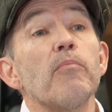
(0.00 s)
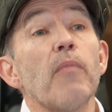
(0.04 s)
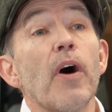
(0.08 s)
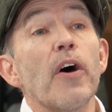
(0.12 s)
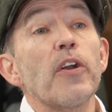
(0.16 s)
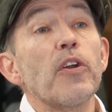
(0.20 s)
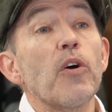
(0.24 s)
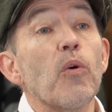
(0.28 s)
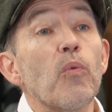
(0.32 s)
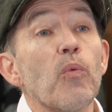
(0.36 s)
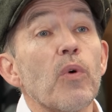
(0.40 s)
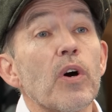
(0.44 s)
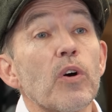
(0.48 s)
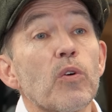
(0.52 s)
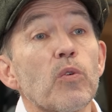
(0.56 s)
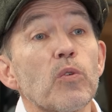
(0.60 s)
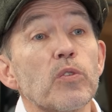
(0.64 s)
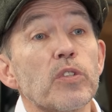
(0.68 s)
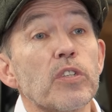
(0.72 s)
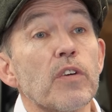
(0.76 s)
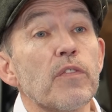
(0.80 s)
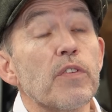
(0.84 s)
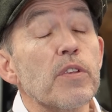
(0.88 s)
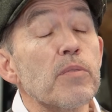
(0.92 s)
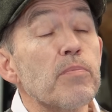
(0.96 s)
Might not work
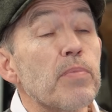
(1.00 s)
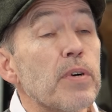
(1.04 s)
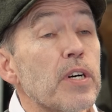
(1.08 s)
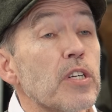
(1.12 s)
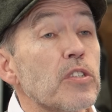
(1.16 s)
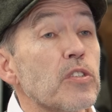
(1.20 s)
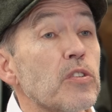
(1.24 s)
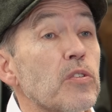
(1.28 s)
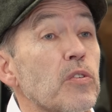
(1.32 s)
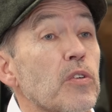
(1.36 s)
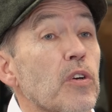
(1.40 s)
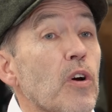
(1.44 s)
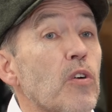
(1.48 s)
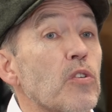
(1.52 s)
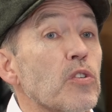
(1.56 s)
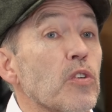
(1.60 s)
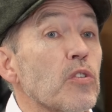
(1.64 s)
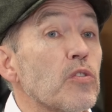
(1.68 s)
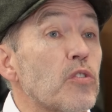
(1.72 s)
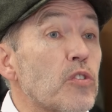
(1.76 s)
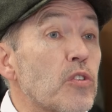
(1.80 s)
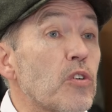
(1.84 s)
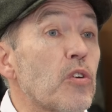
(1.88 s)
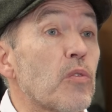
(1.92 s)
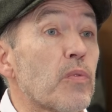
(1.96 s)
also for the person who goes
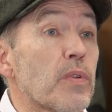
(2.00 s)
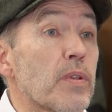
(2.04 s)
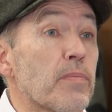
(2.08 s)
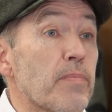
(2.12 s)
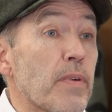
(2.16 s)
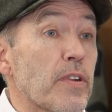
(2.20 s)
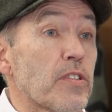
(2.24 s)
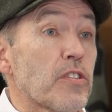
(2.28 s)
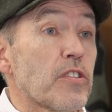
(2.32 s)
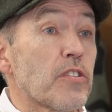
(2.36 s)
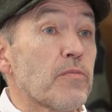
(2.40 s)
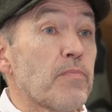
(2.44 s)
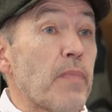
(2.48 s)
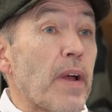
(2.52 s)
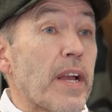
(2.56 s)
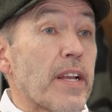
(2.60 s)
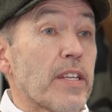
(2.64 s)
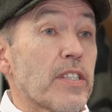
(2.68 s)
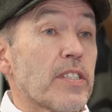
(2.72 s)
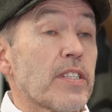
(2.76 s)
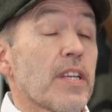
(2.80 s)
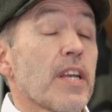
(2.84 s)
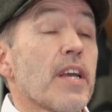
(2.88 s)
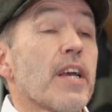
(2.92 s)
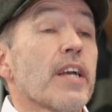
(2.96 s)
on tour with a bunch of
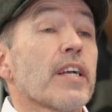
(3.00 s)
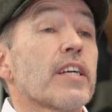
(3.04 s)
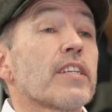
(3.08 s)
mates,